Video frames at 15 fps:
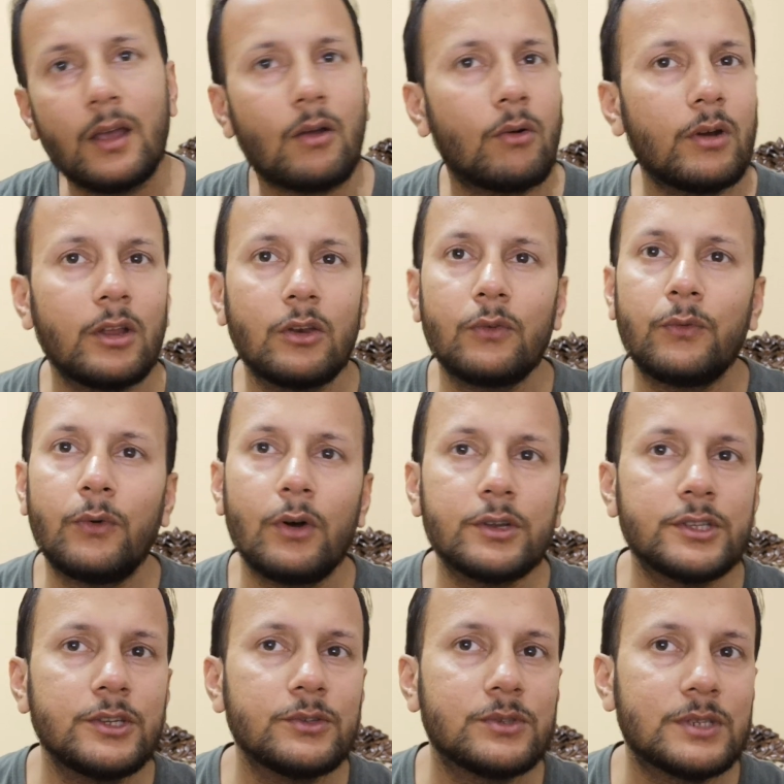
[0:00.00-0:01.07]
According to
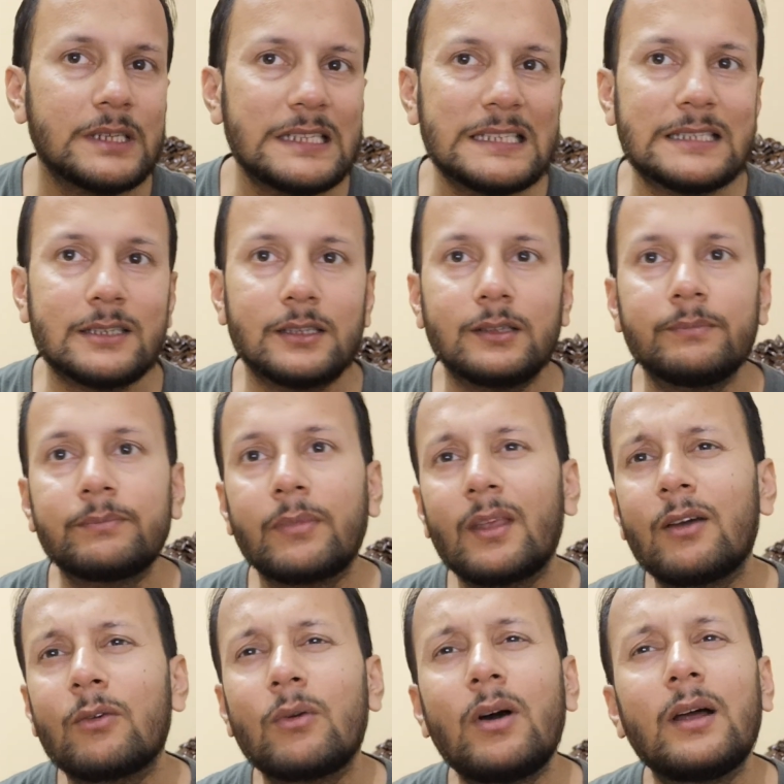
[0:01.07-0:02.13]
Fox News Digital,
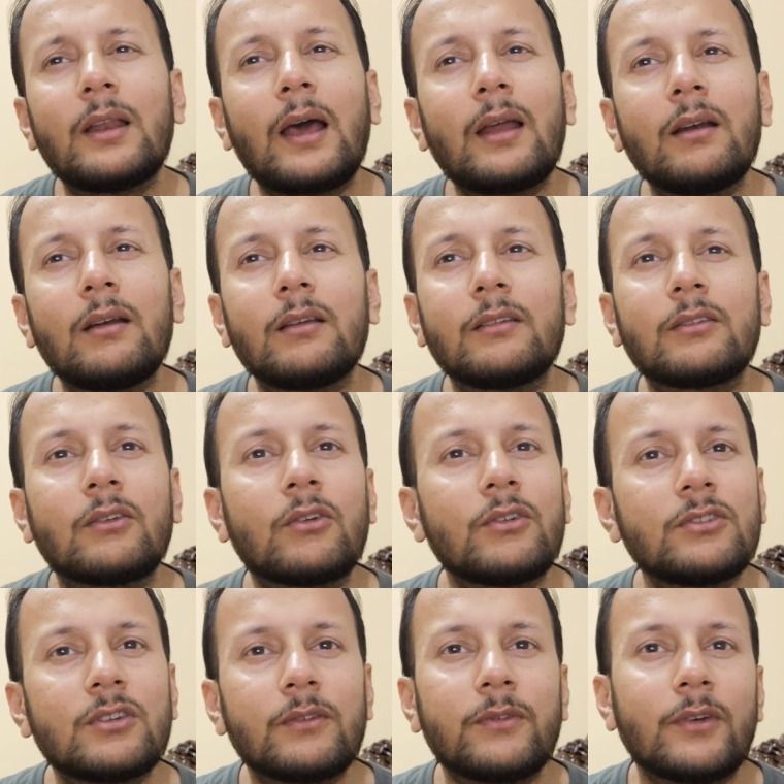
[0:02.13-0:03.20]
royal analyst
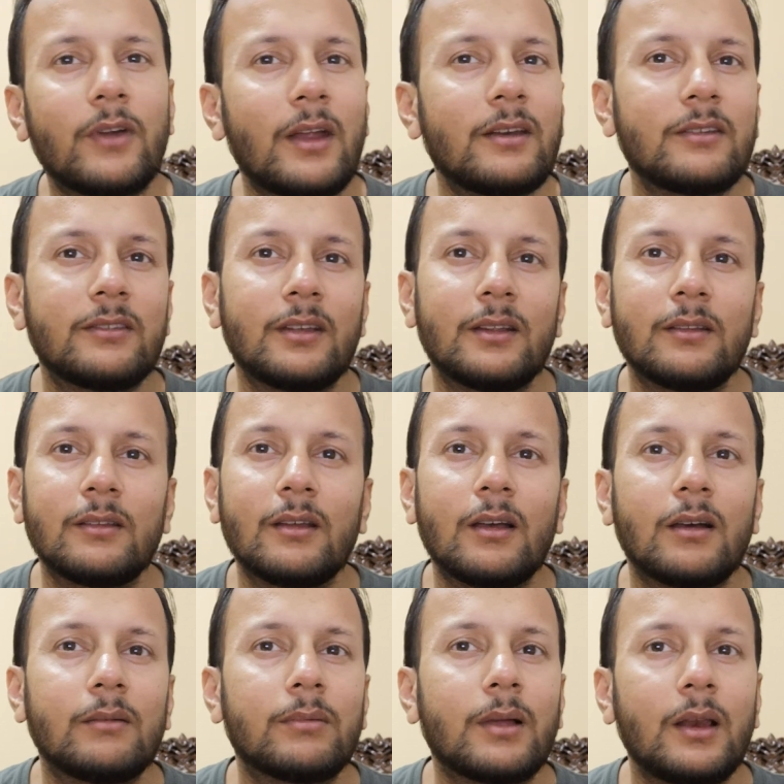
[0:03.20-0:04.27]
Christopher
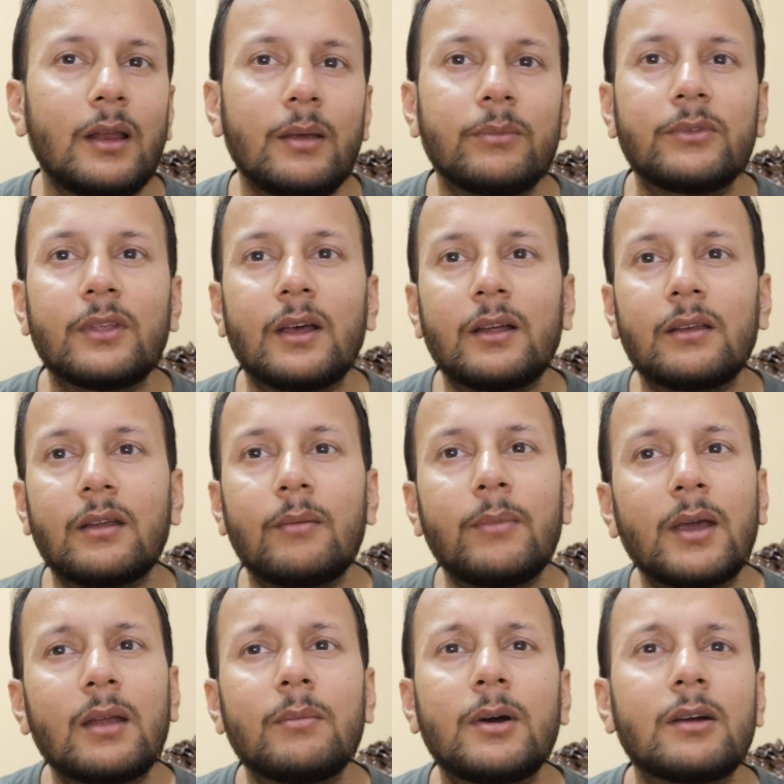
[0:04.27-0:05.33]
Andersen claims that
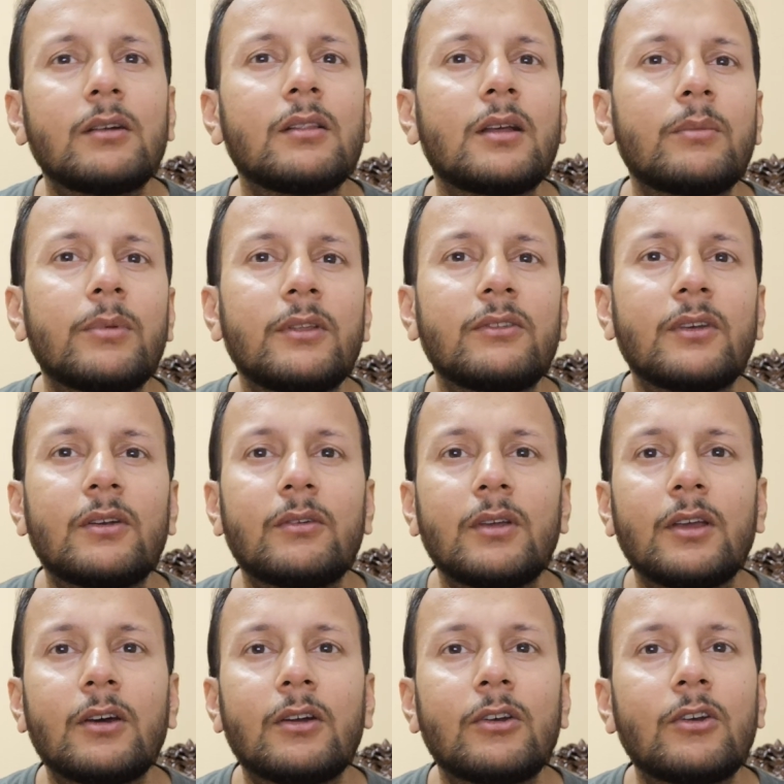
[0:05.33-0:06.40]
Meghan Markle and Prince
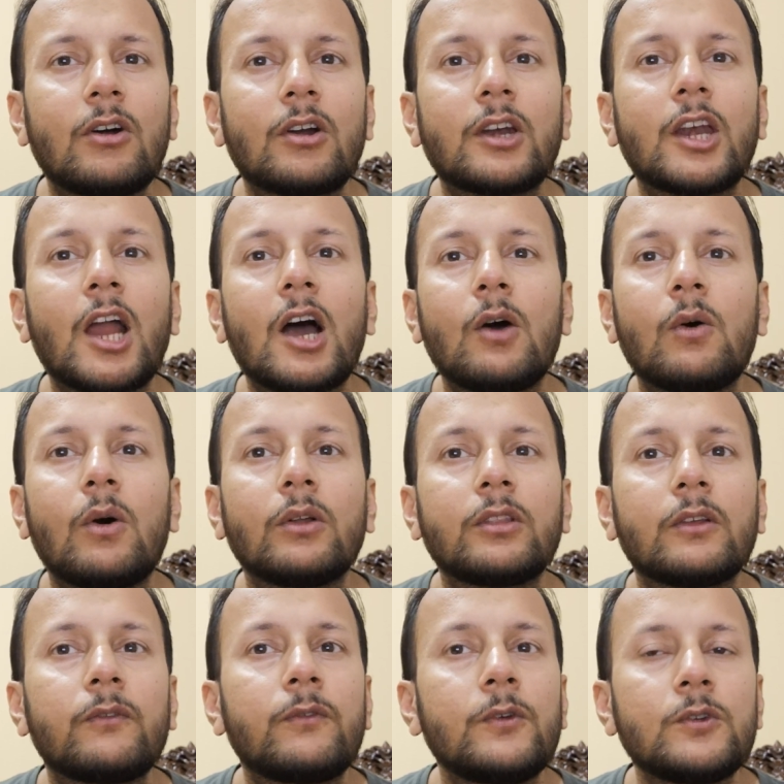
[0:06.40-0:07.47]
Harry are not now
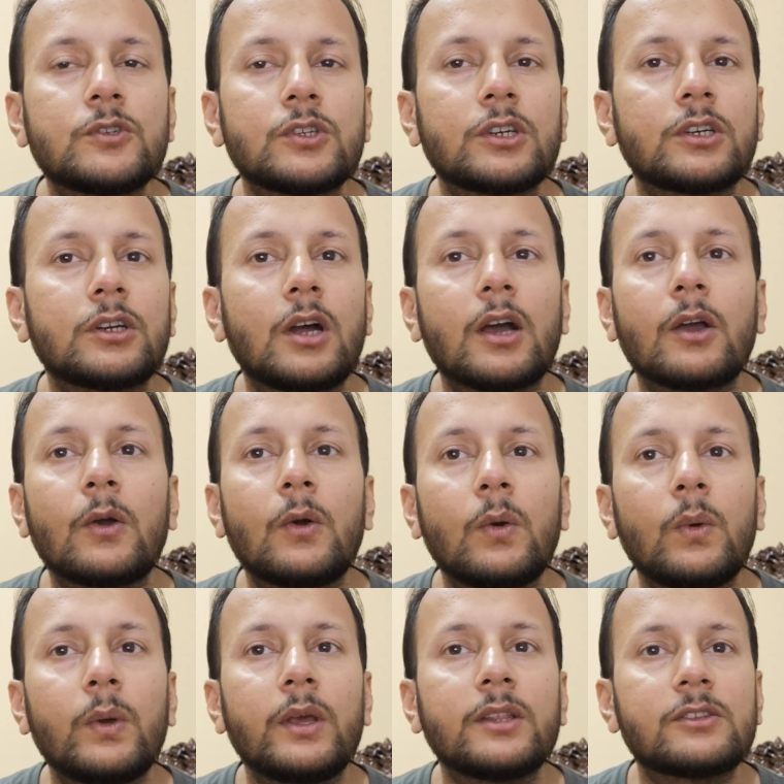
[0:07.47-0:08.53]
on the future
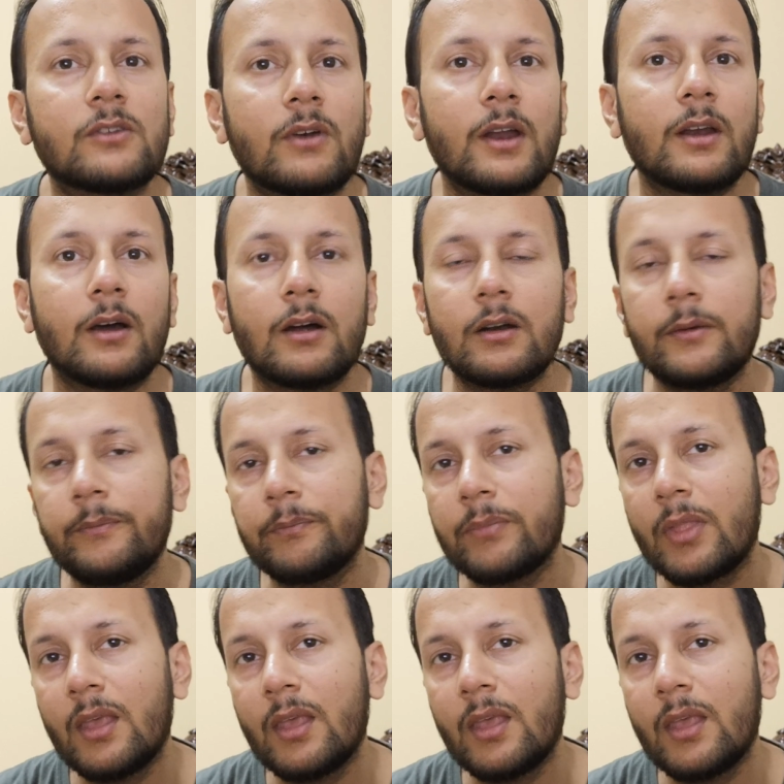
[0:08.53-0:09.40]
Queen's radar.